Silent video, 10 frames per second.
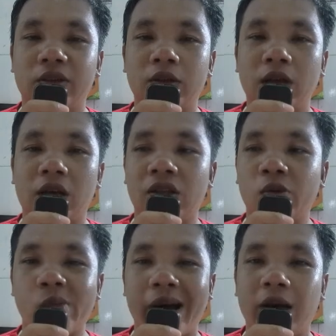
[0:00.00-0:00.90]
He
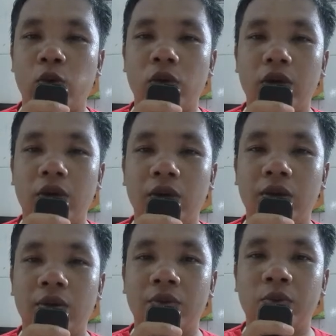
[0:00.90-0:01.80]
resumed his role
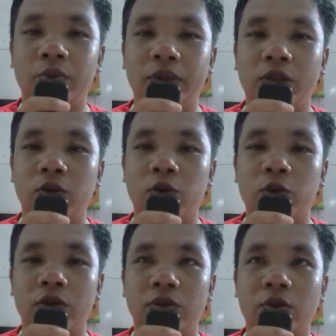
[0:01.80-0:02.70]
as the heir to a
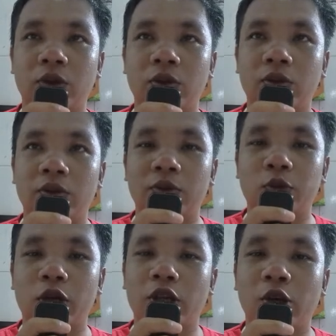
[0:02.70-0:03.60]
massive corporation,